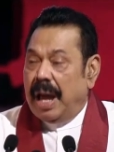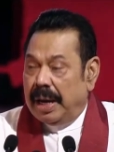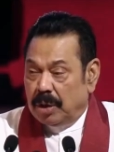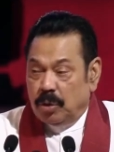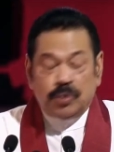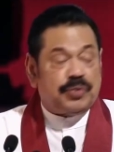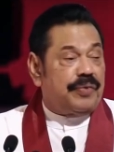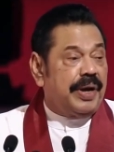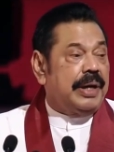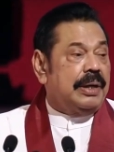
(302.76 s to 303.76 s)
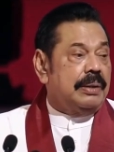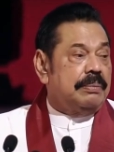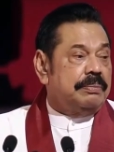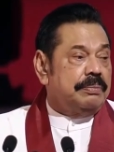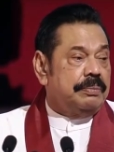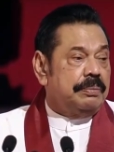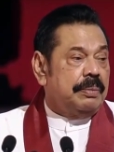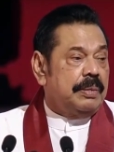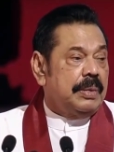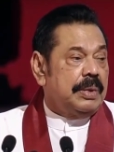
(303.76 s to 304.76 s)
and a close friend,
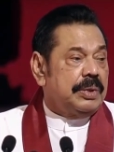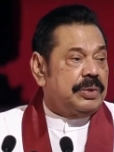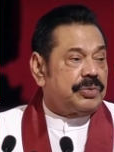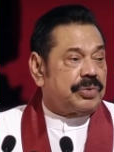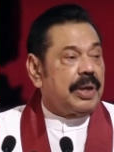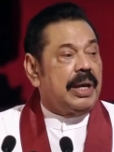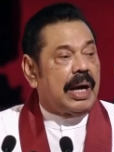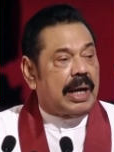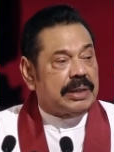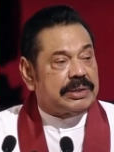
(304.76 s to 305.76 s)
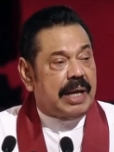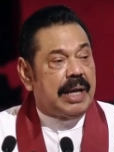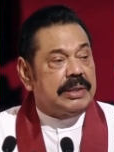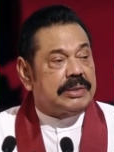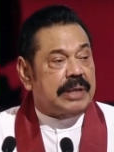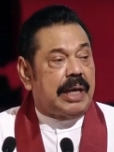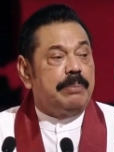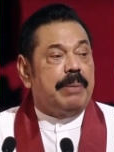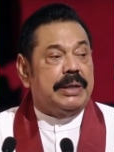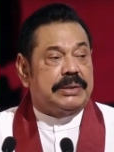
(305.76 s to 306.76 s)
Sri Lanka stands
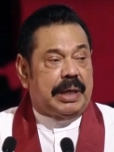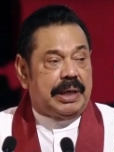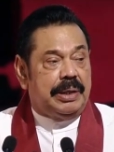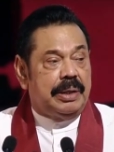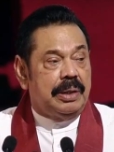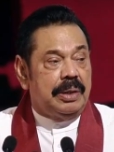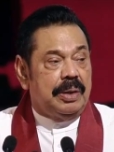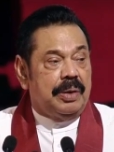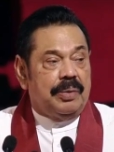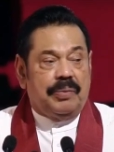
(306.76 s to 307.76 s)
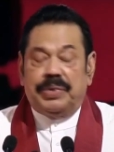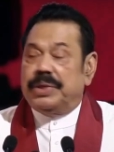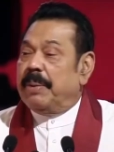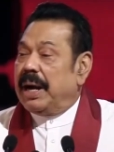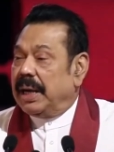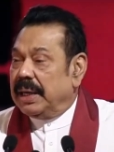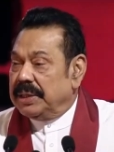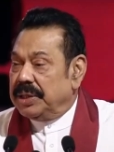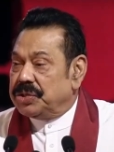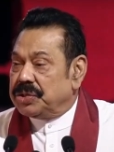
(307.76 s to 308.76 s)
side by side with the
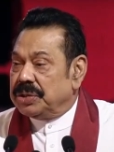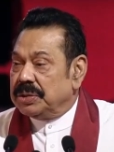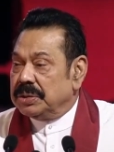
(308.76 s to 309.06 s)
Bangladesh